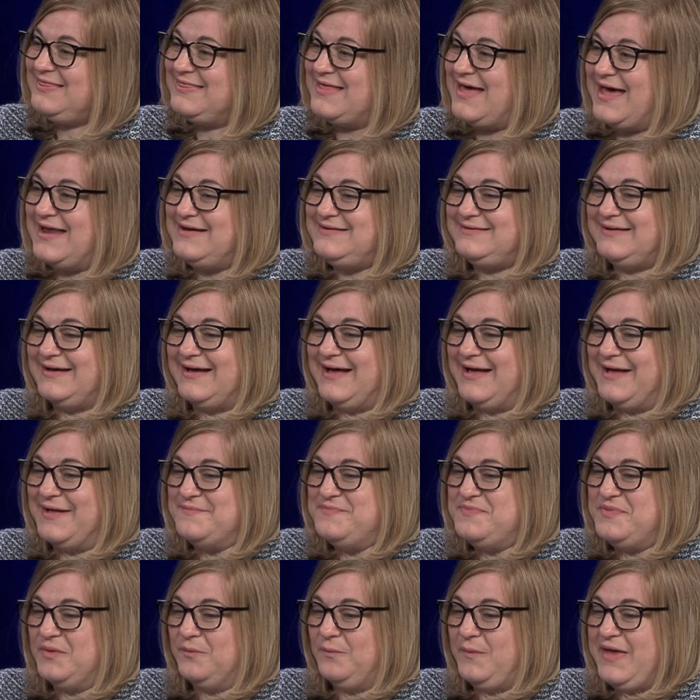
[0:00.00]
that
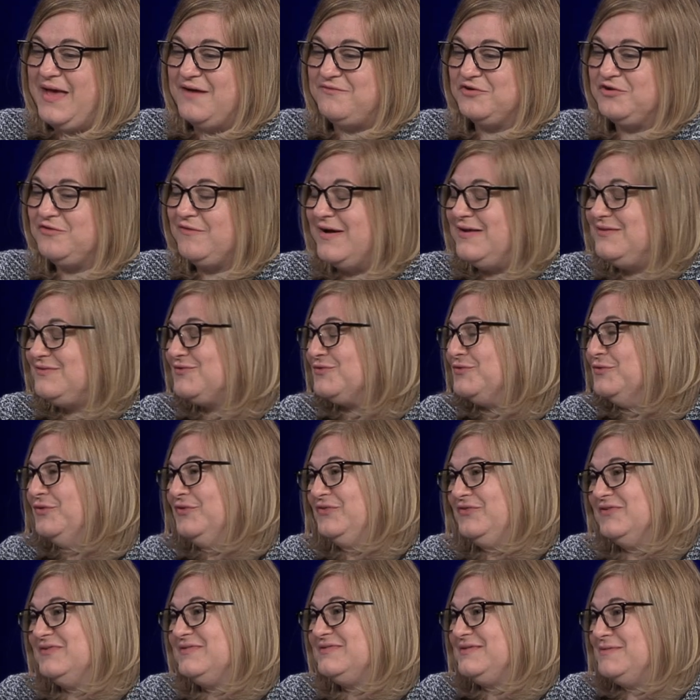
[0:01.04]
um, we have a great school
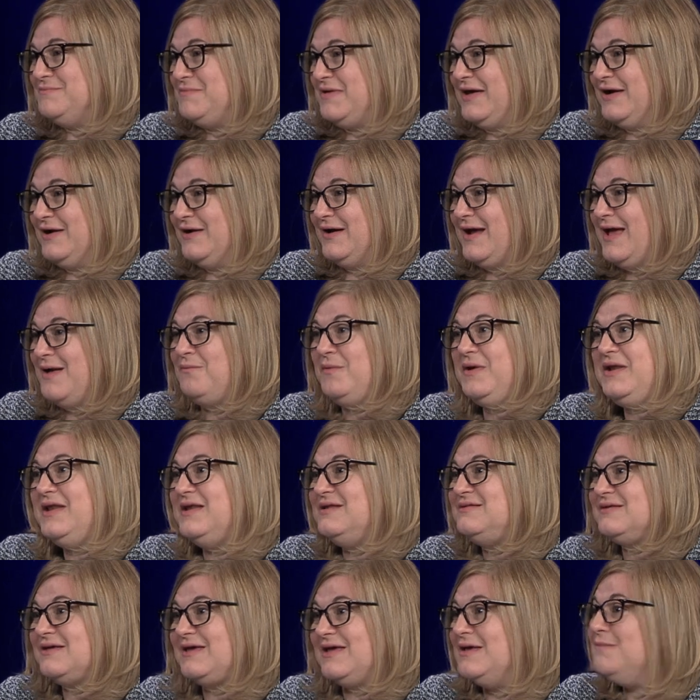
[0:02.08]
system here, and we need
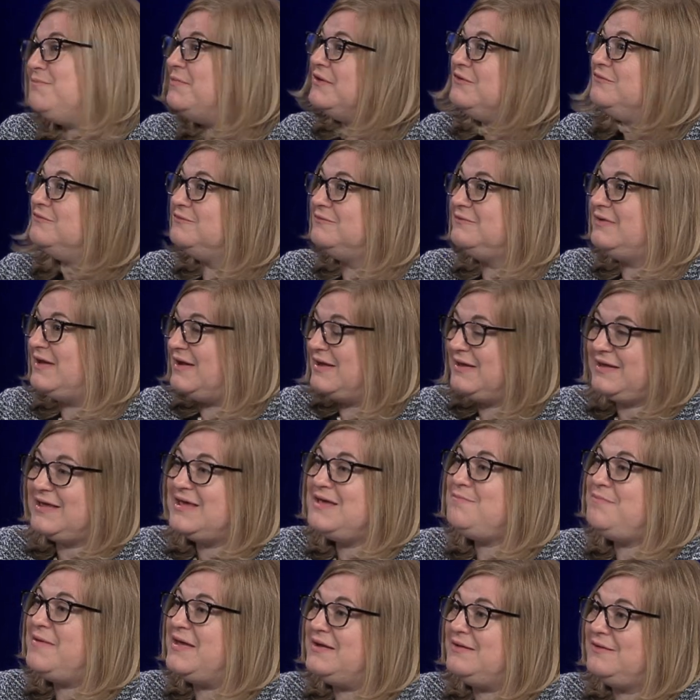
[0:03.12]
to keep it
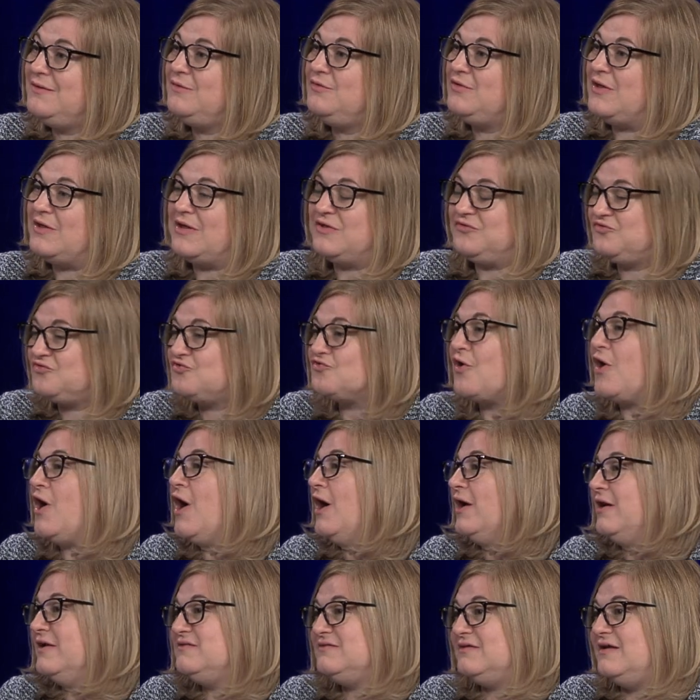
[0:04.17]
keep it as
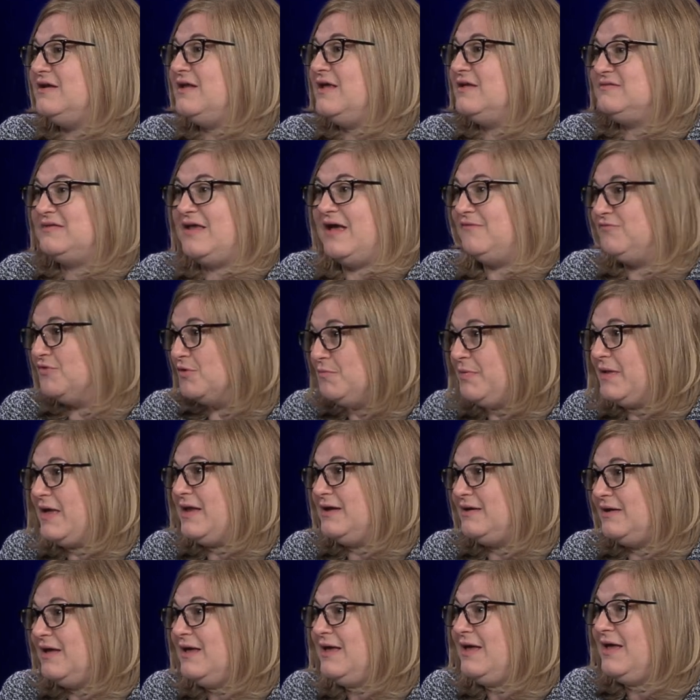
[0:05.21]
strong as it has ever been.
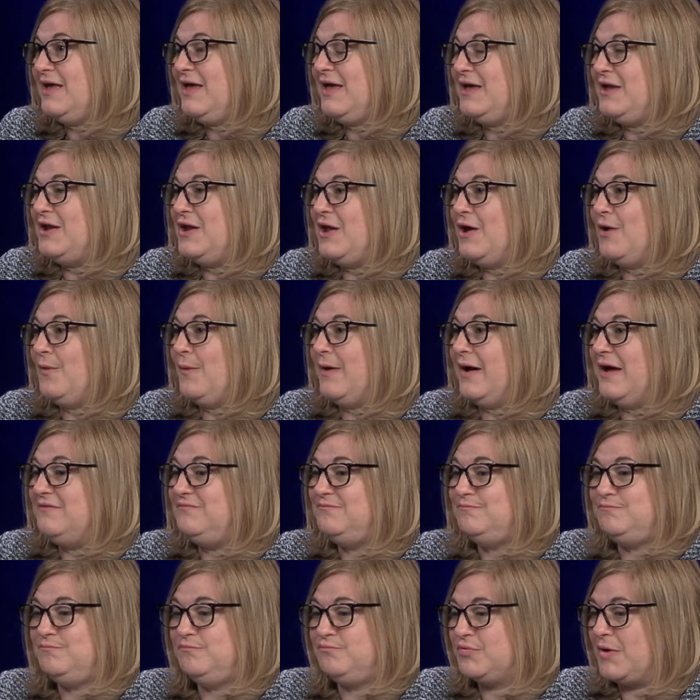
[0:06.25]
Mm -hmm. You know, I
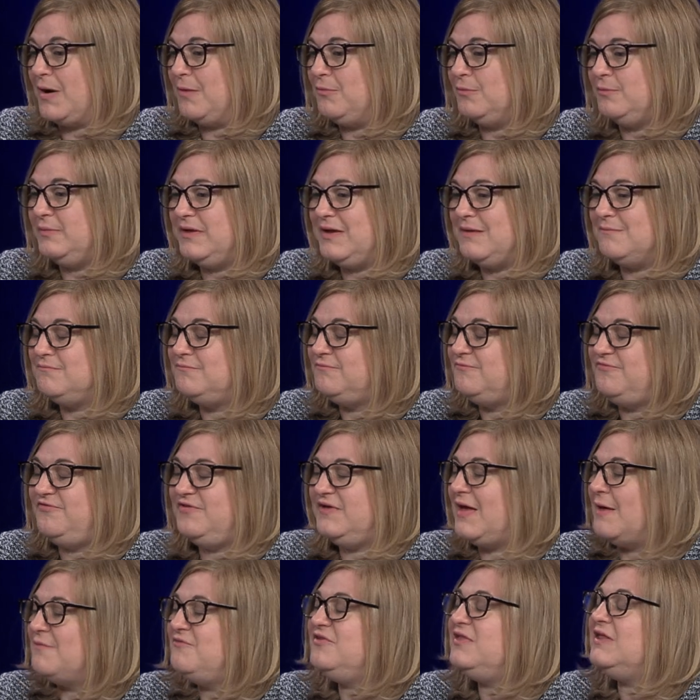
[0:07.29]
probably am
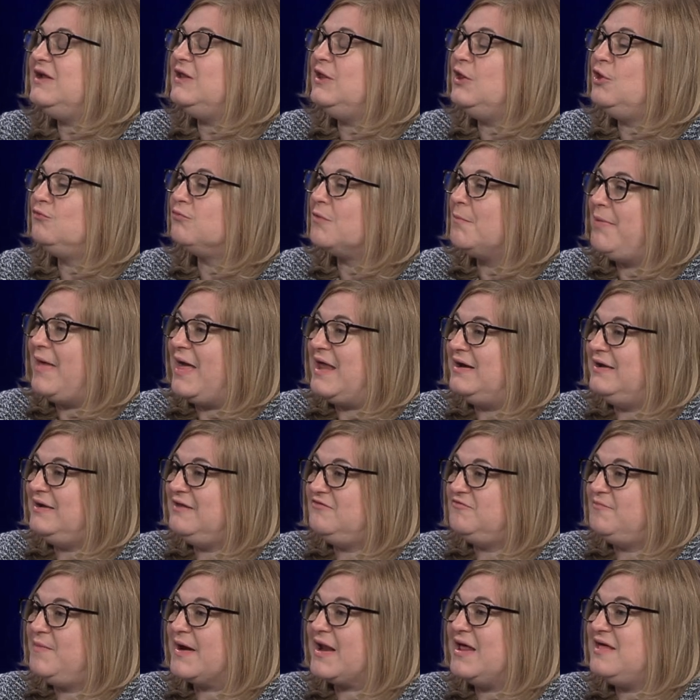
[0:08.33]
I'm feeling a little
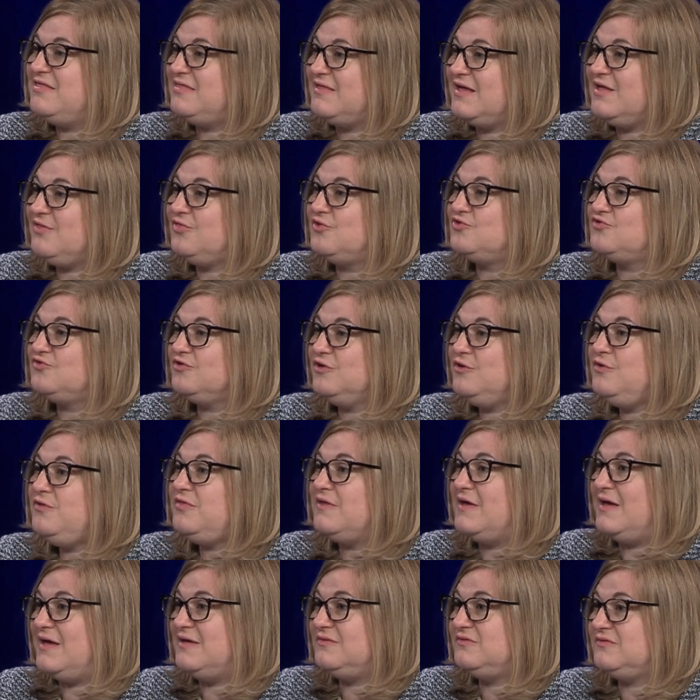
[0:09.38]
repetitive, but I think the truth
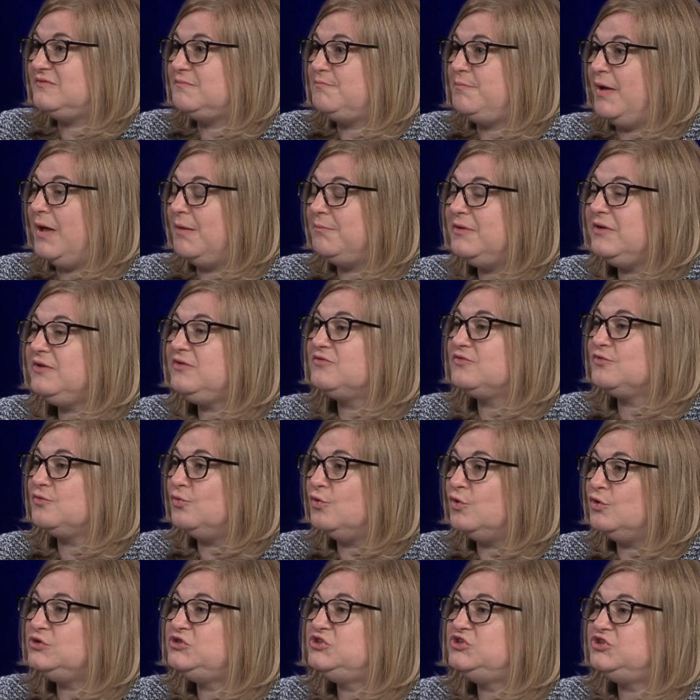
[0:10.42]
is public
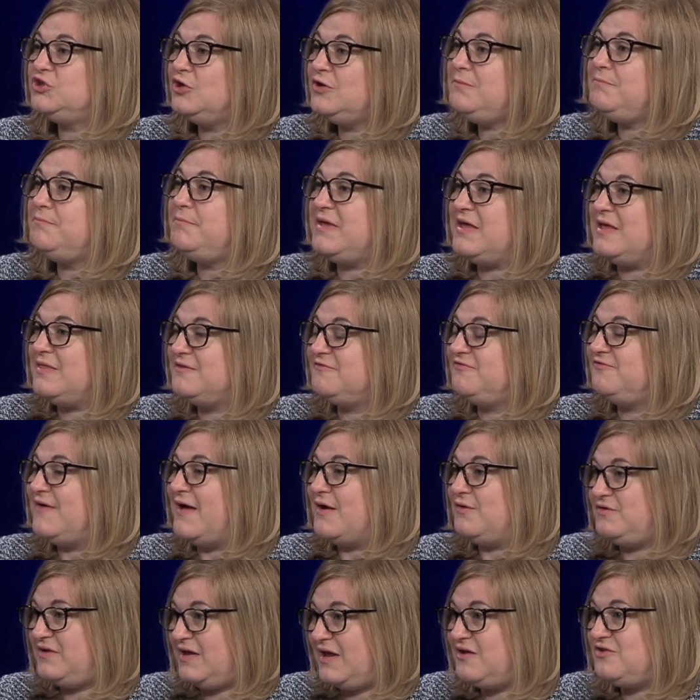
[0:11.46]
school should be the
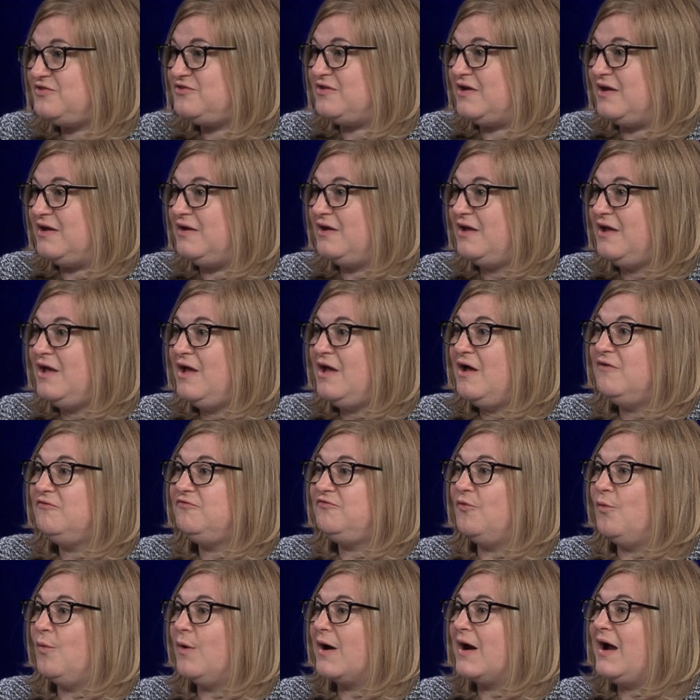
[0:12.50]
foundation mm -hmm.
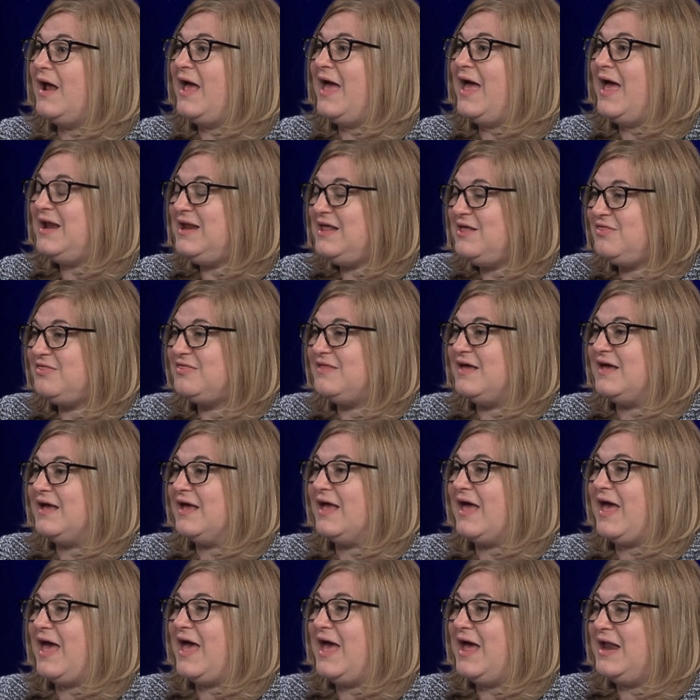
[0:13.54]
for
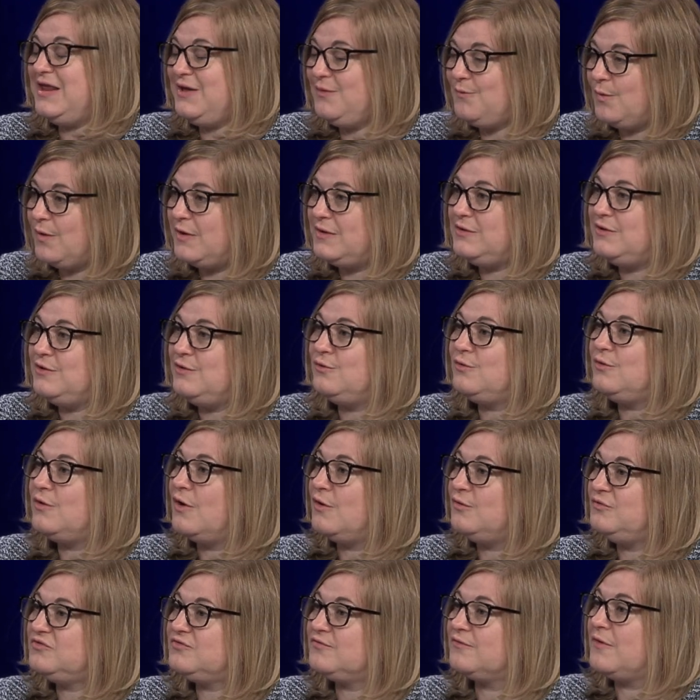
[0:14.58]
anything anyone who
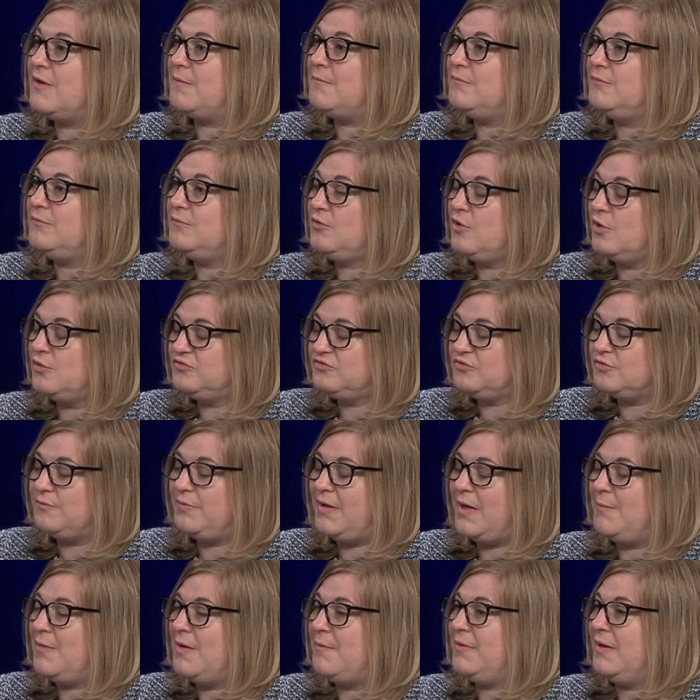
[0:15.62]
goes from goes through
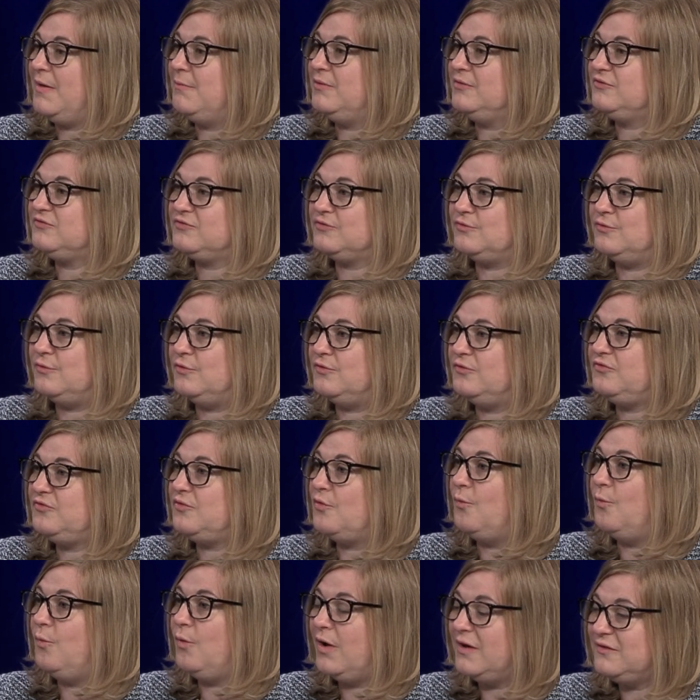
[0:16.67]
Belmont Public Schools
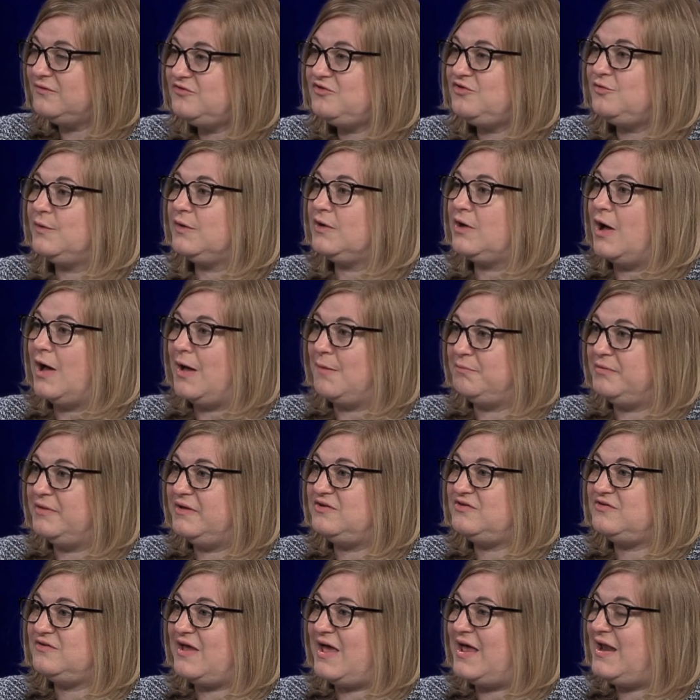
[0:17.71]
wants to
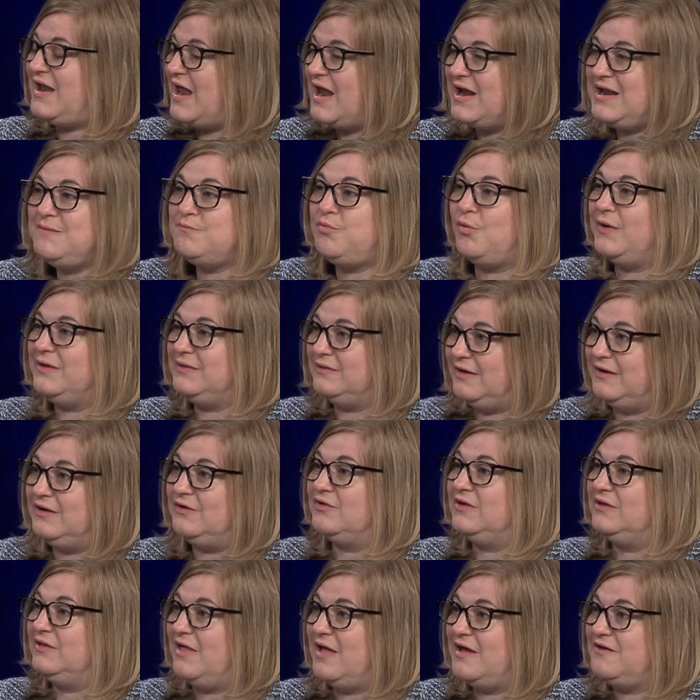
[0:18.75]
accomplish at any point later
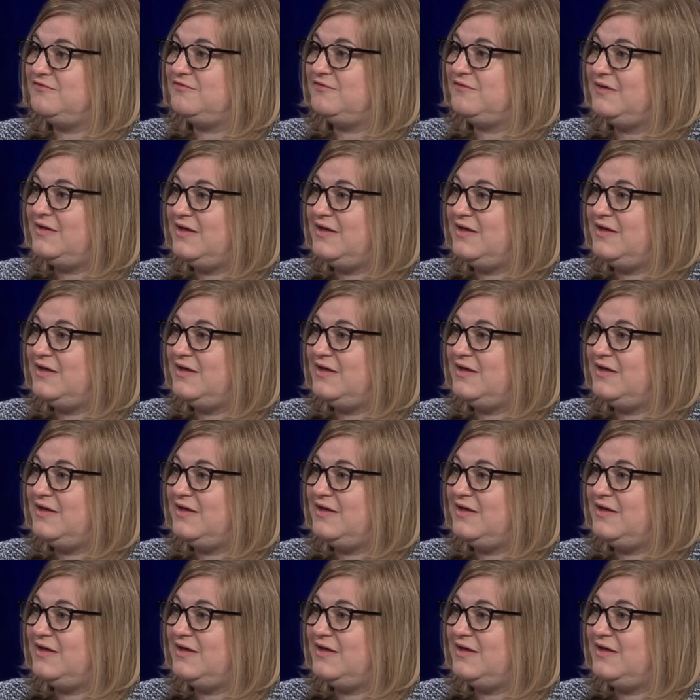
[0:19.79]
in life.